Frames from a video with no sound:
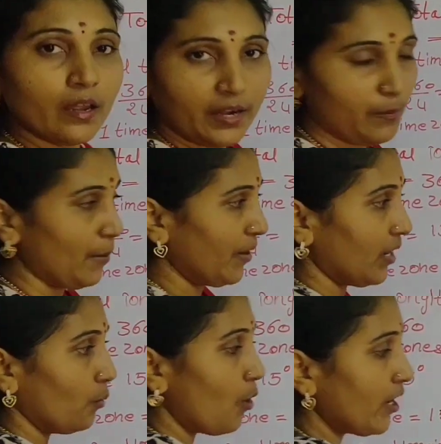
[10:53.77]

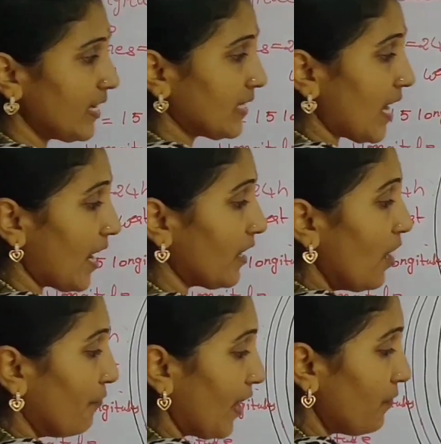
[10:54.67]
remember. What is that?
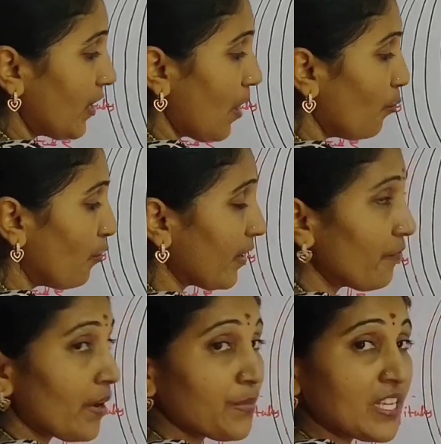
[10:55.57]
When we are moving
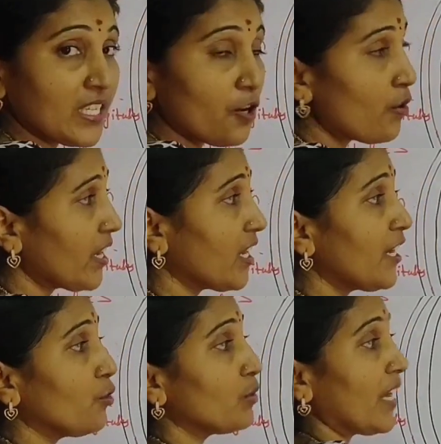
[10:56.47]
from the 0
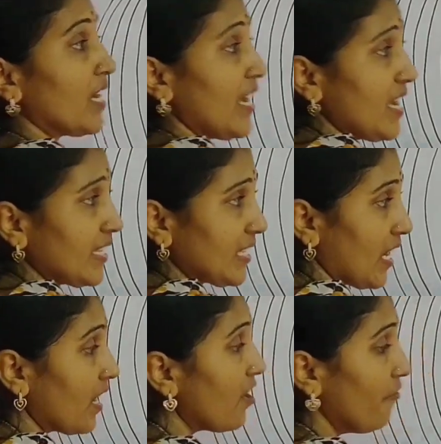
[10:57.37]
degree to the east,
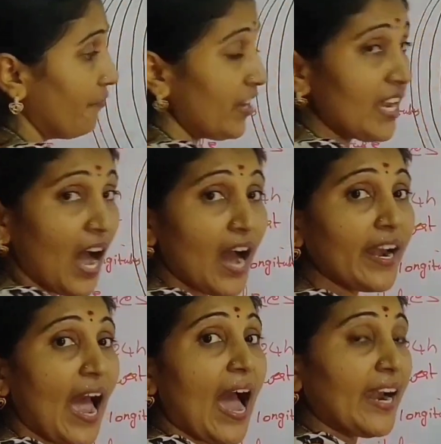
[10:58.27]
we
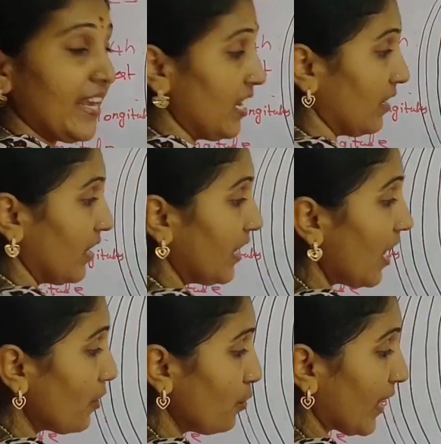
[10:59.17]
are adding.
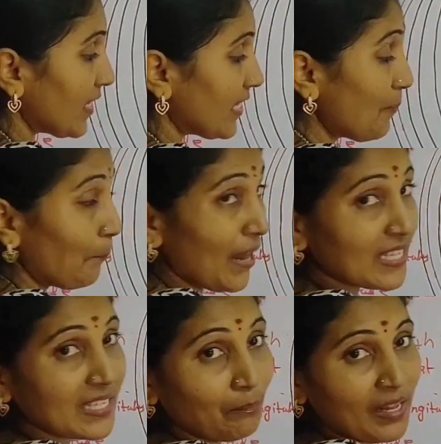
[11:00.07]
Here you can see
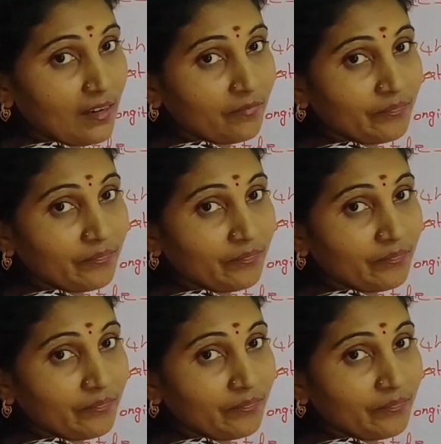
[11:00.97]
plus symbol